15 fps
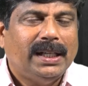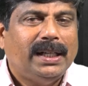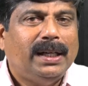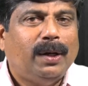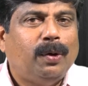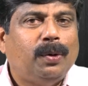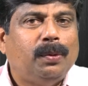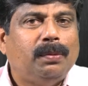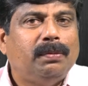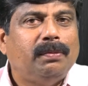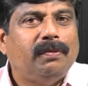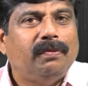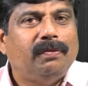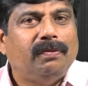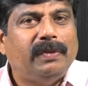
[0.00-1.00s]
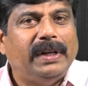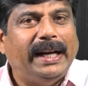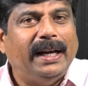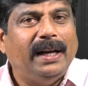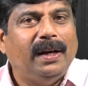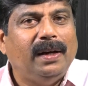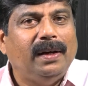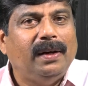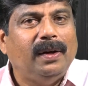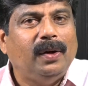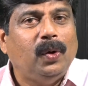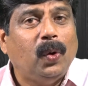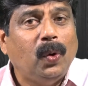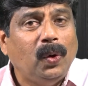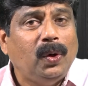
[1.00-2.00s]
Now, when I
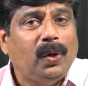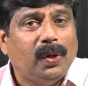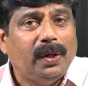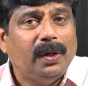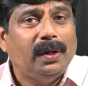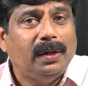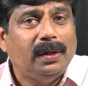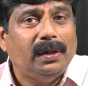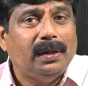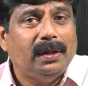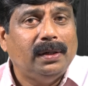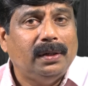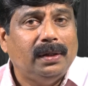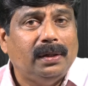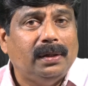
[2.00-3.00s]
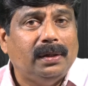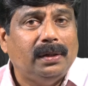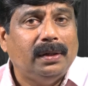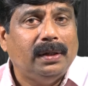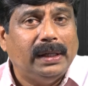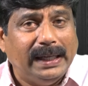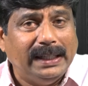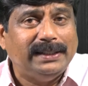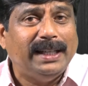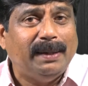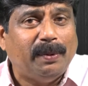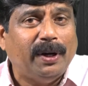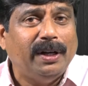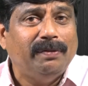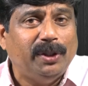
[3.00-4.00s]
don't raise that
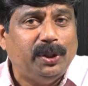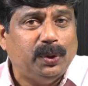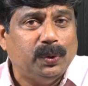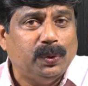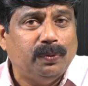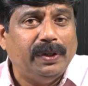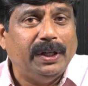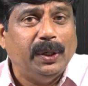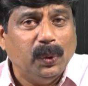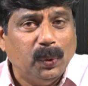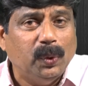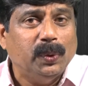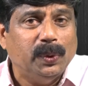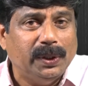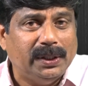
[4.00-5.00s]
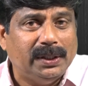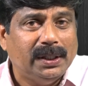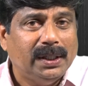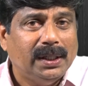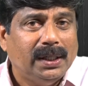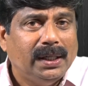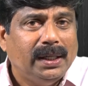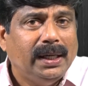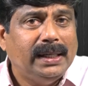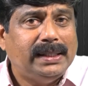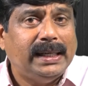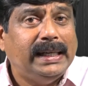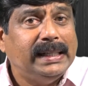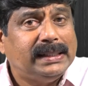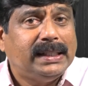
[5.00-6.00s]
point with you, when you do it, it's
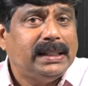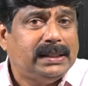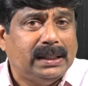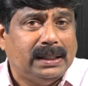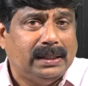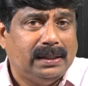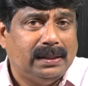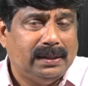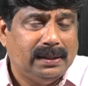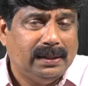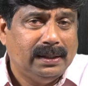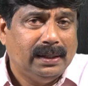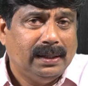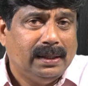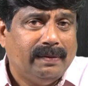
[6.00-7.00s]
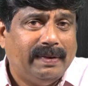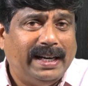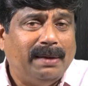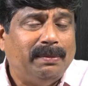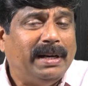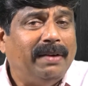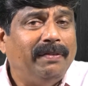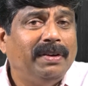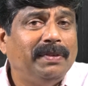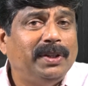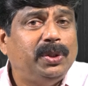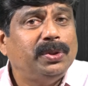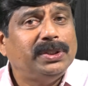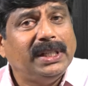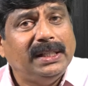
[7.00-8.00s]
a discussion. What I'm having with
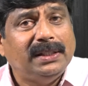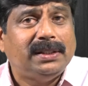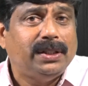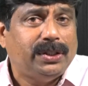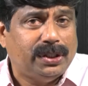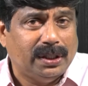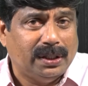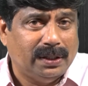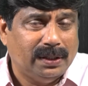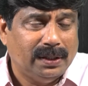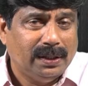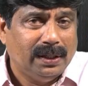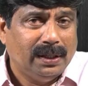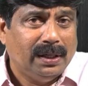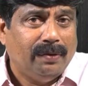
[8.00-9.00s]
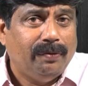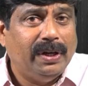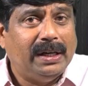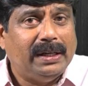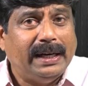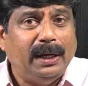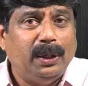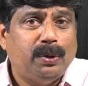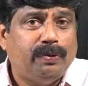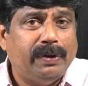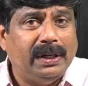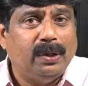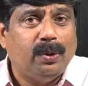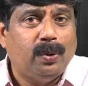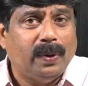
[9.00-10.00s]
you is a discussion. We are trying to
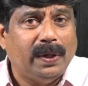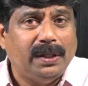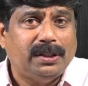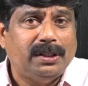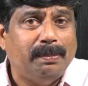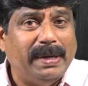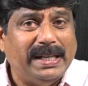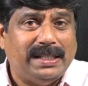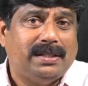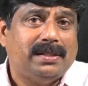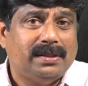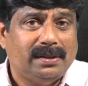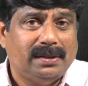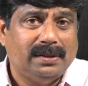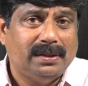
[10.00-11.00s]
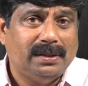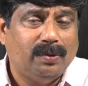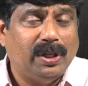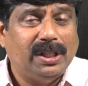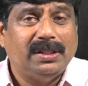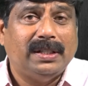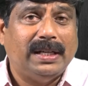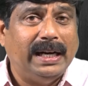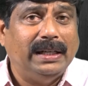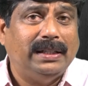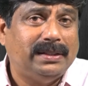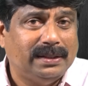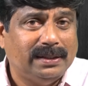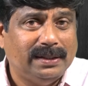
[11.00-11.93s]
find out what is the best, what is the right,